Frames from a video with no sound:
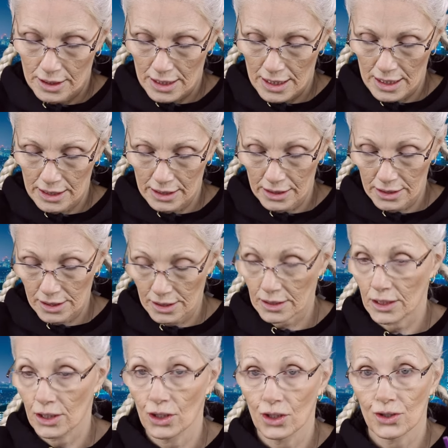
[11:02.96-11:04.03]
and
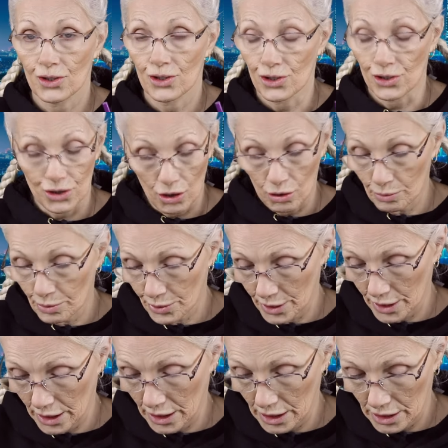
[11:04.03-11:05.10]
it's so
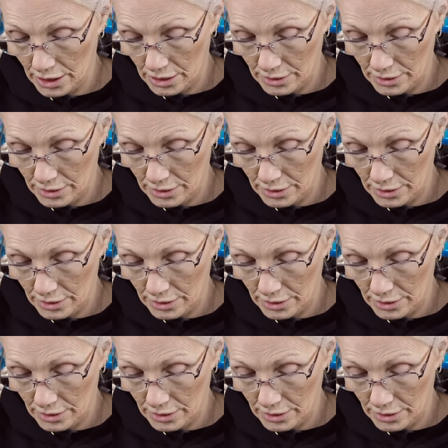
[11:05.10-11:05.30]
pretty